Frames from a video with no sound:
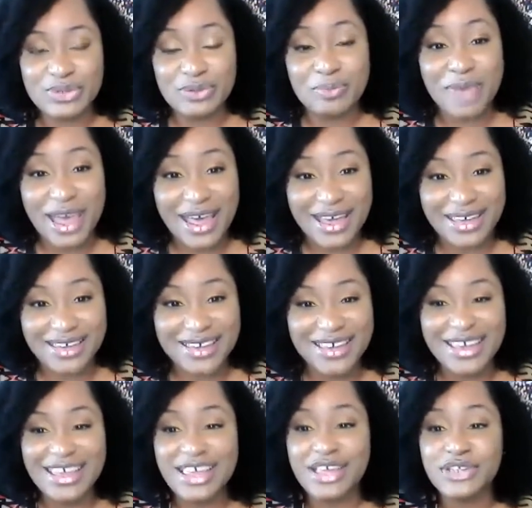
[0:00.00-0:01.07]
you back.
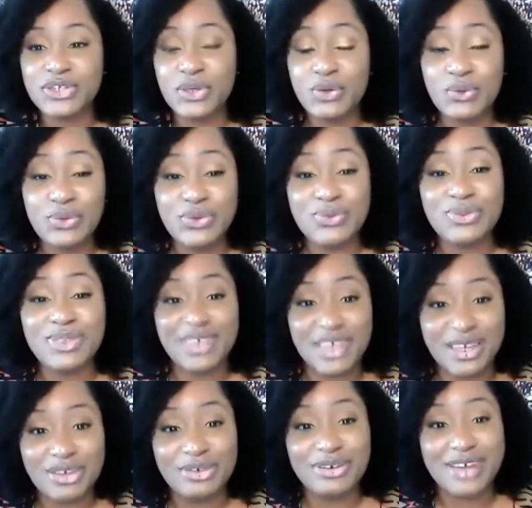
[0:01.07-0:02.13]
It's who you
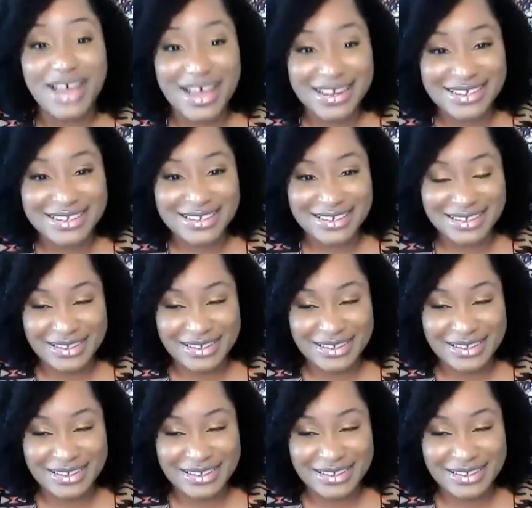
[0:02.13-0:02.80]
think you're not."